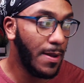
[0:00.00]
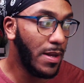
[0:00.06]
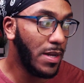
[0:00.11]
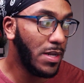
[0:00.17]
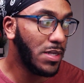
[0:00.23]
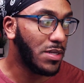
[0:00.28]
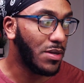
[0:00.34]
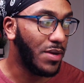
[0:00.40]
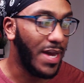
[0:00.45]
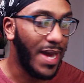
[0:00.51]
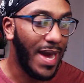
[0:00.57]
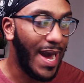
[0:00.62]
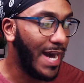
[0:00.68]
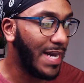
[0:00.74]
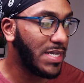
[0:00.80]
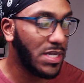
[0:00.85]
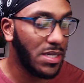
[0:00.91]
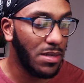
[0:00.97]
So it
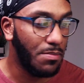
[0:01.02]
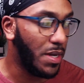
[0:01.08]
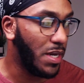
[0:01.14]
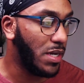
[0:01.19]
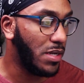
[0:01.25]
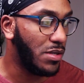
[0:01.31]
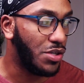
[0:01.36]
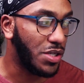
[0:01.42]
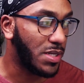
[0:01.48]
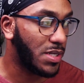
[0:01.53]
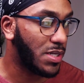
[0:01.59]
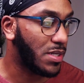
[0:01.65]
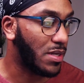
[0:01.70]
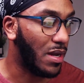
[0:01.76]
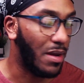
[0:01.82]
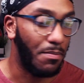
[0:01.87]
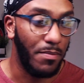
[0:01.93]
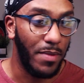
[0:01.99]
has to be just
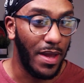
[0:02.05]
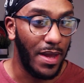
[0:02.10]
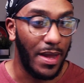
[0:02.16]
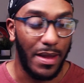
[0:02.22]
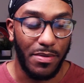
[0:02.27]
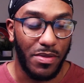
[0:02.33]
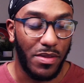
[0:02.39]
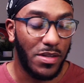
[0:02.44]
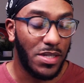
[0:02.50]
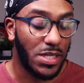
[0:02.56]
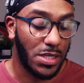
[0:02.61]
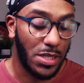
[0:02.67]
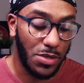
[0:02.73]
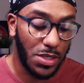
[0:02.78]
so